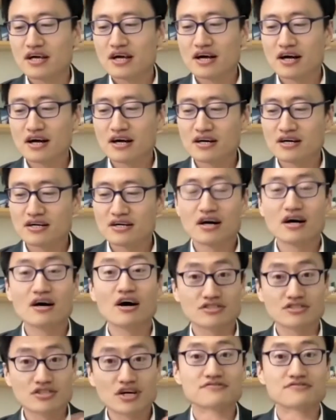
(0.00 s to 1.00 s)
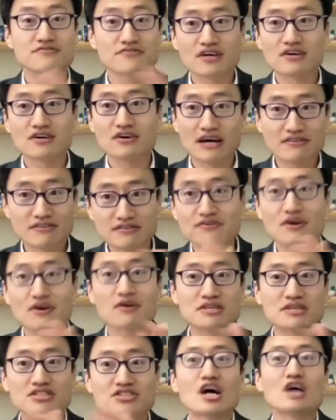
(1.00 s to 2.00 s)
autonomous vehicle, I think very
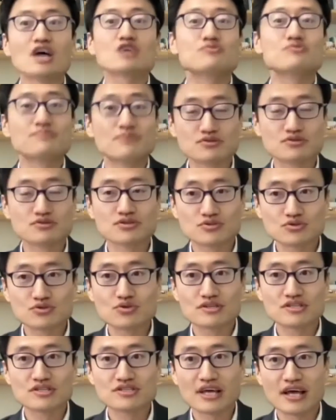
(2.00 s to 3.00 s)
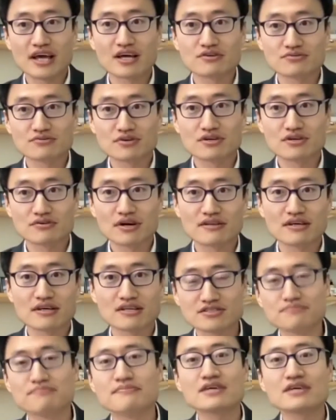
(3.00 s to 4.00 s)
much contribute to this area, right?
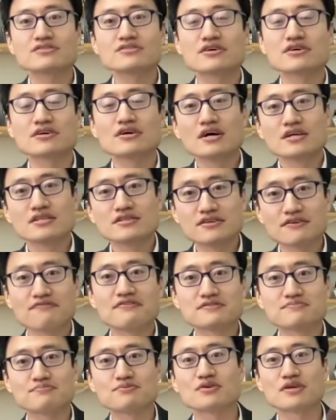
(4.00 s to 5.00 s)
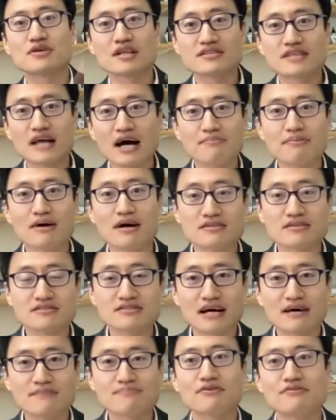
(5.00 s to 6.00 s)
That's a major difference between the DAPA
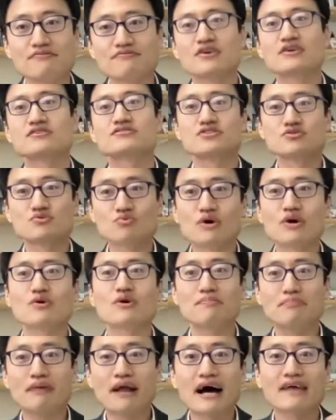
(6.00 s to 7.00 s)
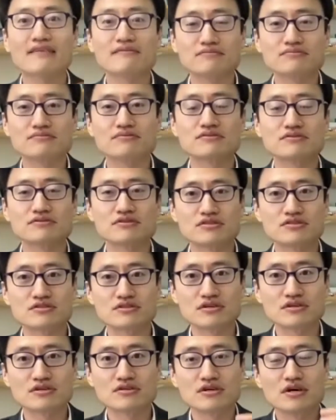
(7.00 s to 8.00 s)
example versus when you apply
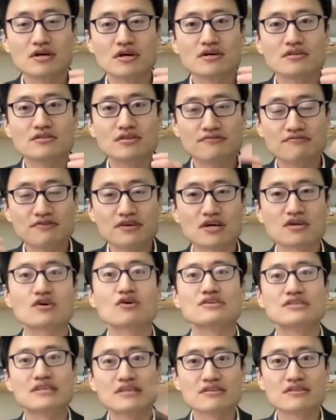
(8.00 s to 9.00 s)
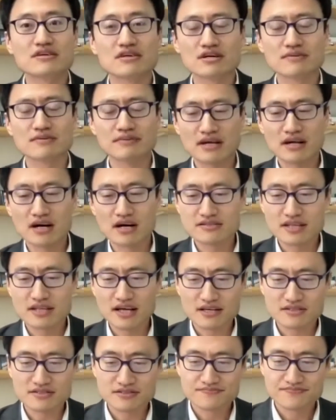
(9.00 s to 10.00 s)
the vehicle in the urban
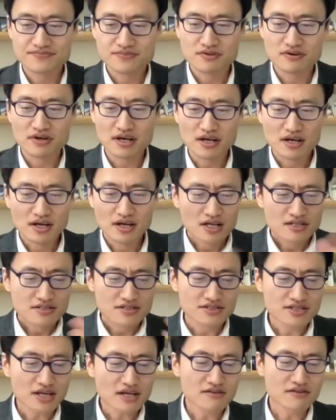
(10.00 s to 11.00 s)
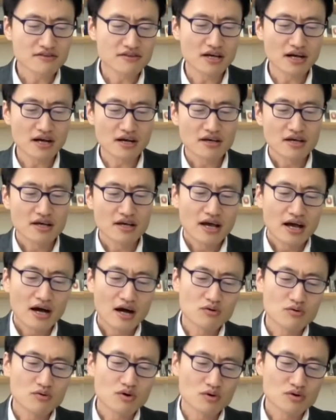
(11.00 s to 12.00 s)
context, right? The second thing I
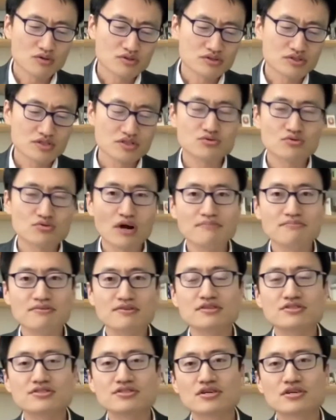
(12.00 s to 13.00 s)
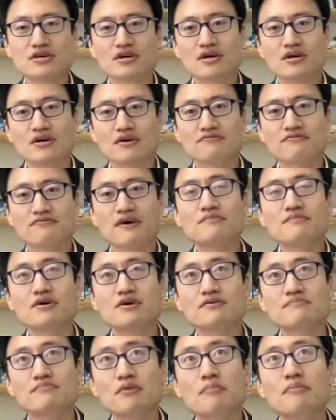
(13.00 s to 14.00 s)
will describe this
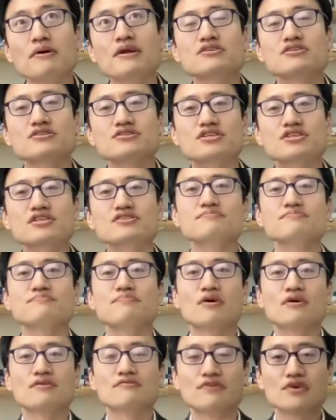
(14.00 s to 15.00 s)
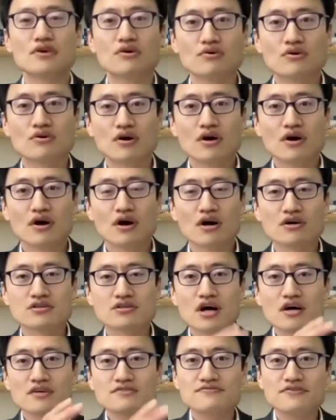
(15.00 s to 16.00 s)
from mobility system point of view.
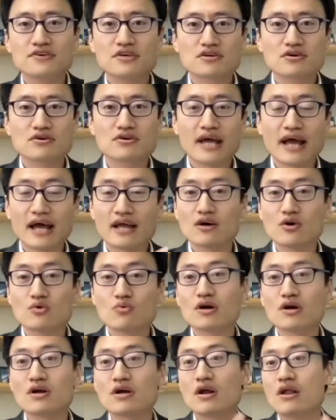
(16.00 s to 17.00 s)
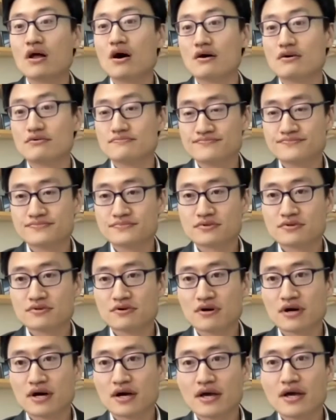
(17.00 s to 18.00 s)
Autonomous vehicle cannot work alone,
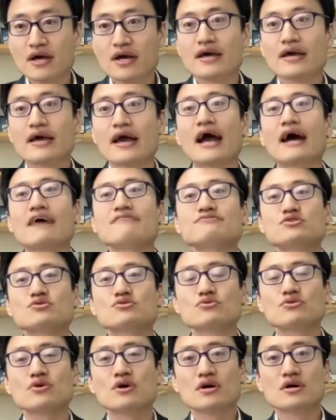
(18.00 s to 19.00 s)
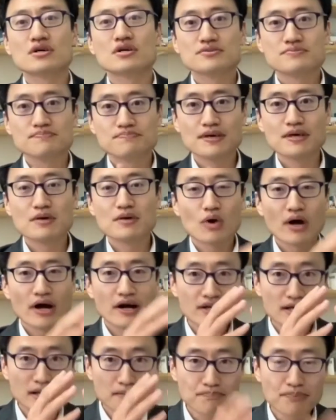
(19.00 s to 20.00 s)
right? It have to be a
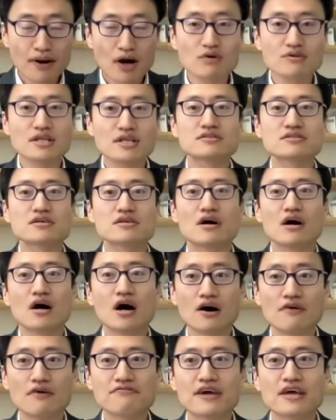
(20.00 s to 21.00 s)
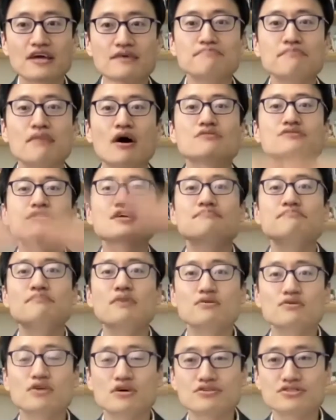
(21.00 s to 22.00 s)
component of a multimodal